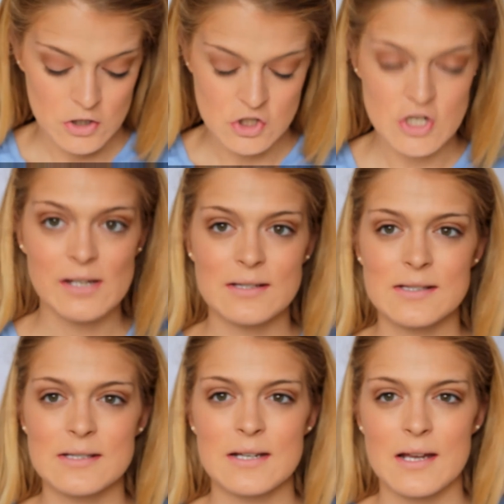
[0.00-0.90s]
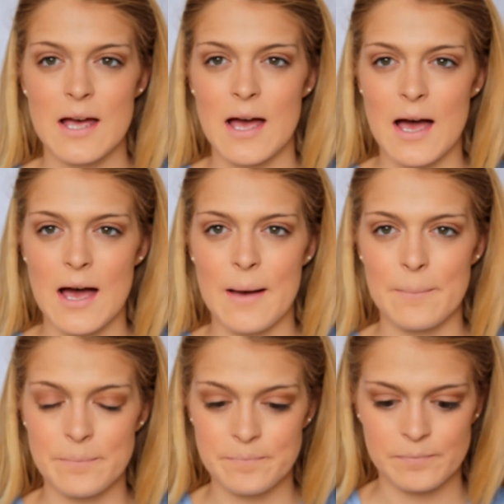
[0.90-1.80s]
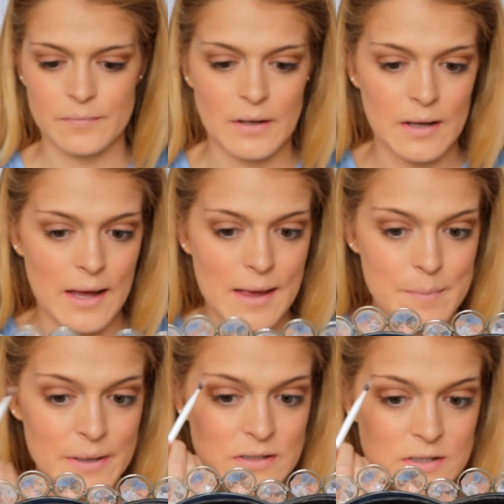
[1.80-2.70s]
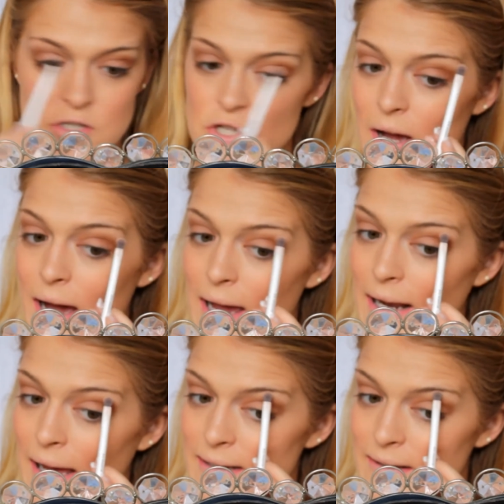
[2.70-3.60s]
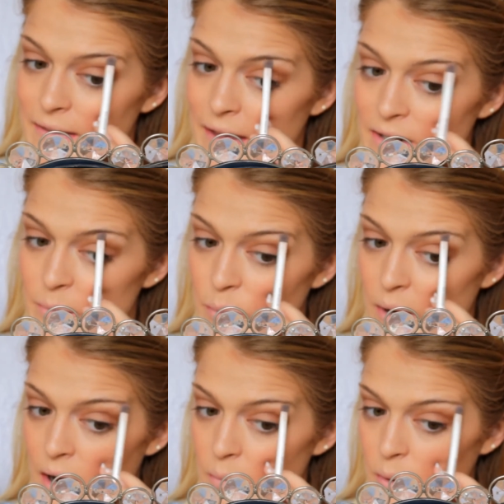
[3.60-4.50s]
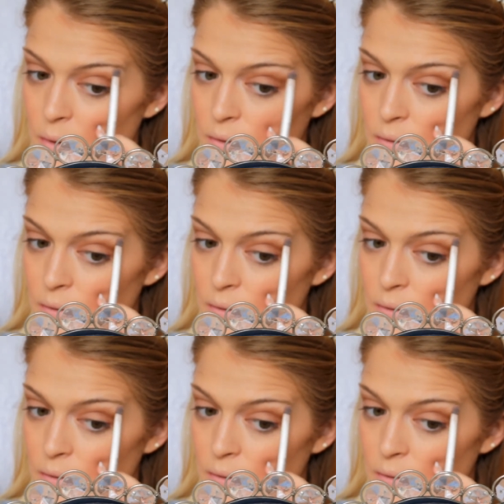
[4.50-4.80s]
Just a bit to highlight that brow bone.